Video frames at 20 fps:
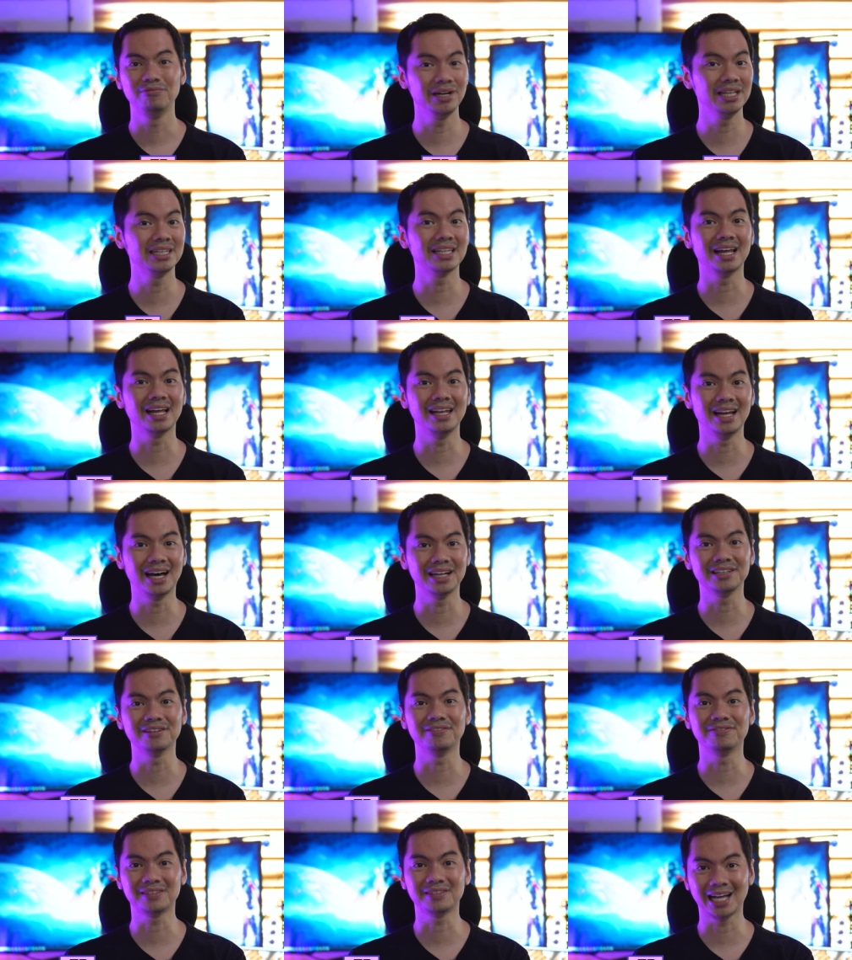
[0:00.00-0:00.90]
with a
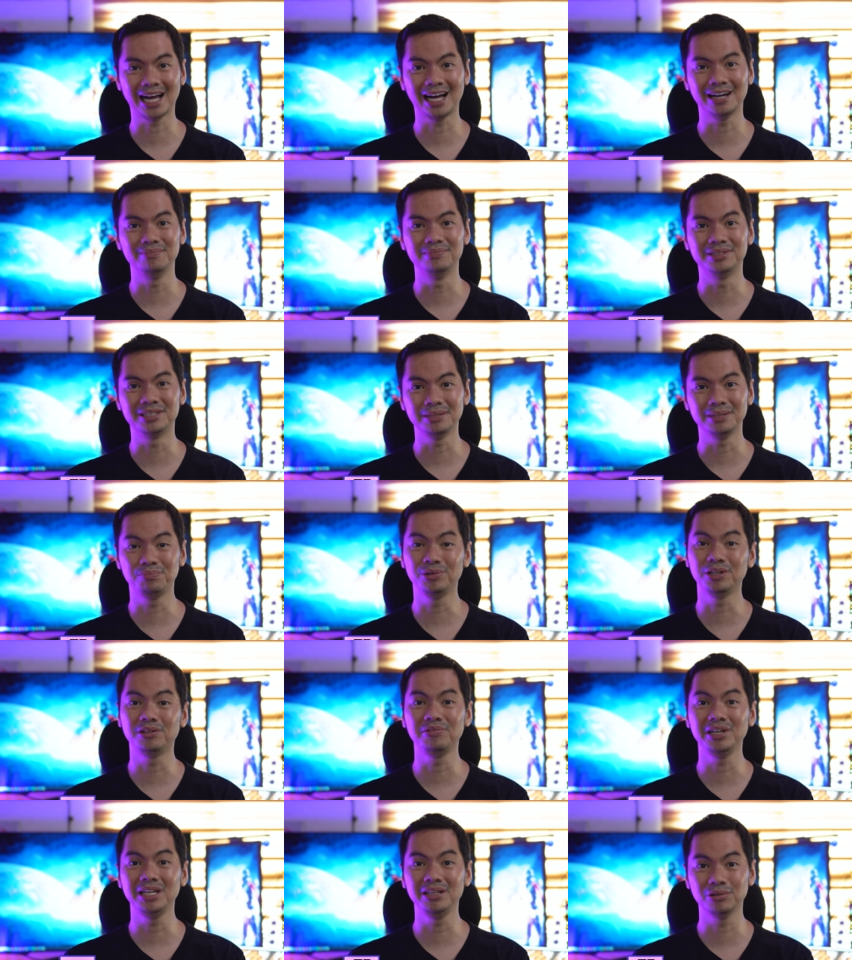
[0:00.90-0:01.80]
lot of tabs
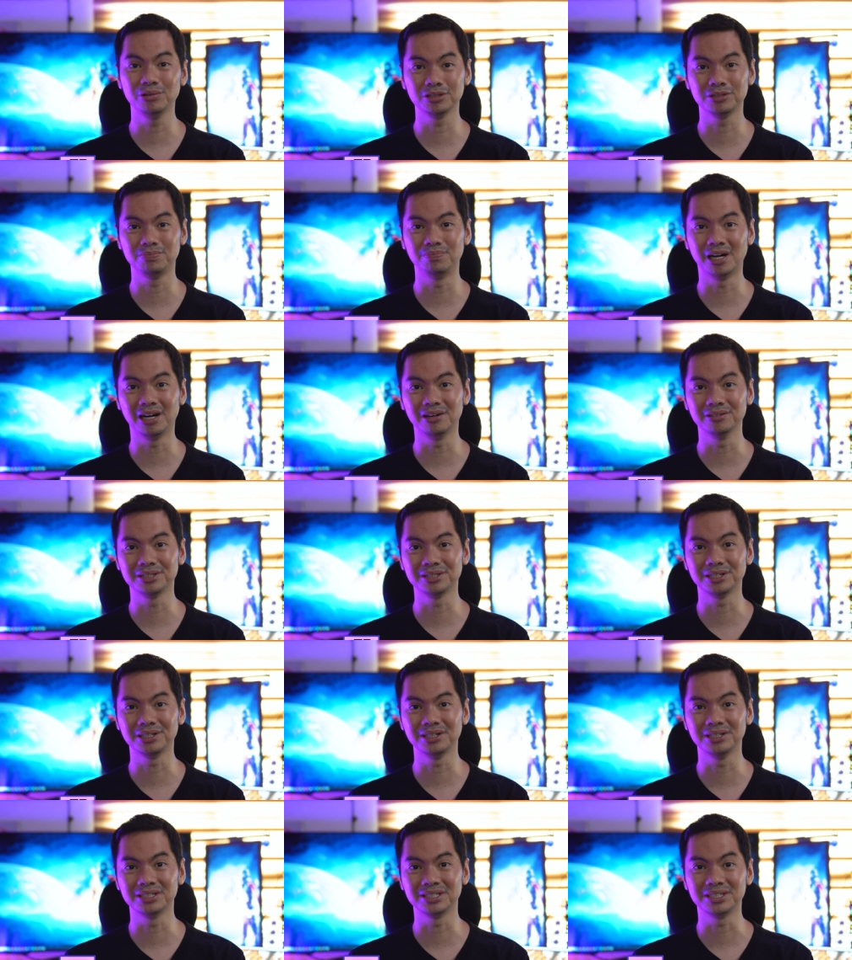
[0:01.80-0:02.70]
between those
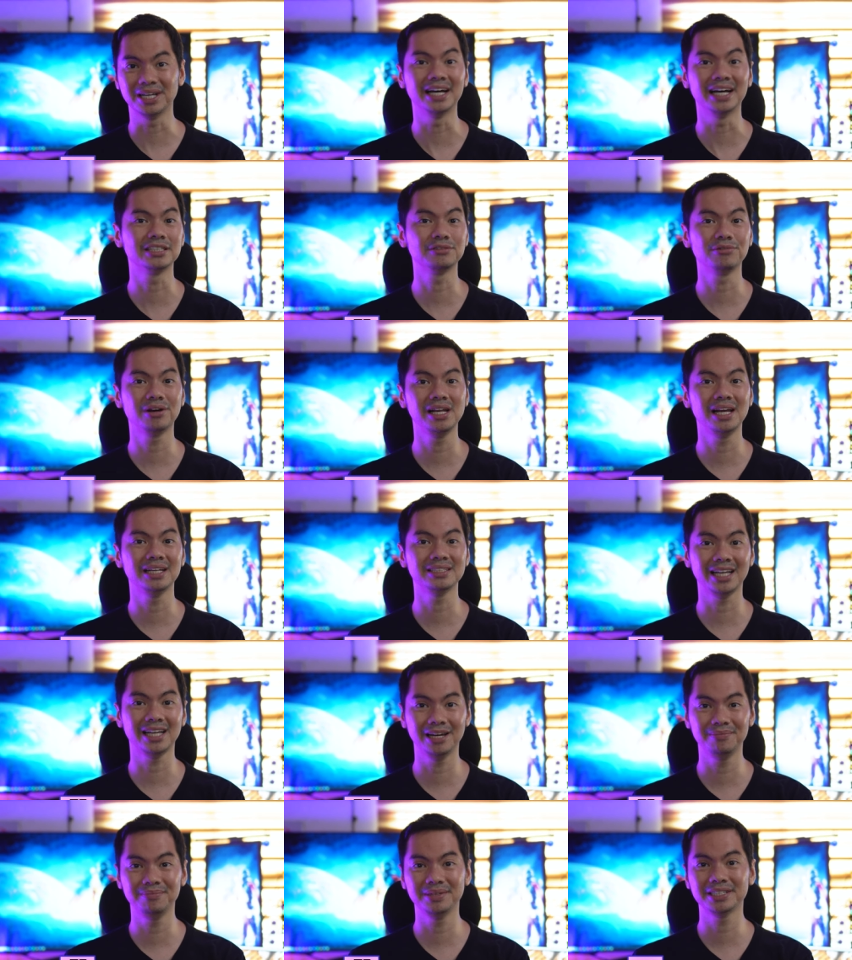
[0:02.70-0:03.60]
browsers, as well
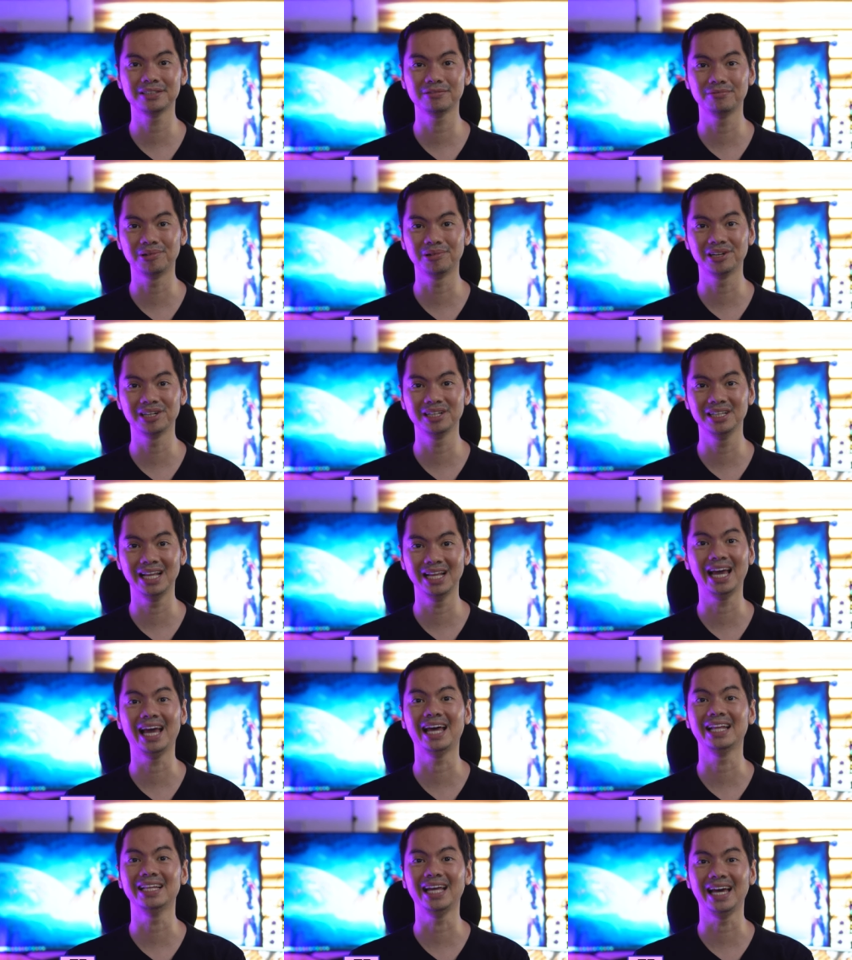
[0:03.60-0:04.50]
as MS Word
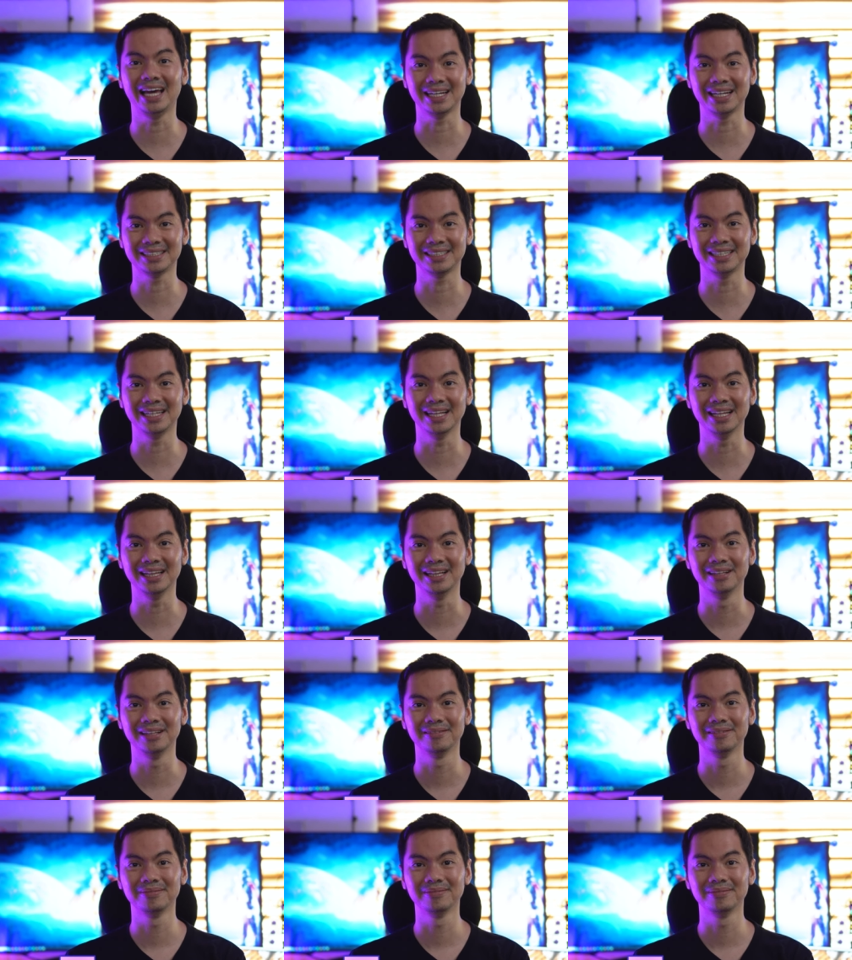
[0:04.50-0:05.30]
and Excel.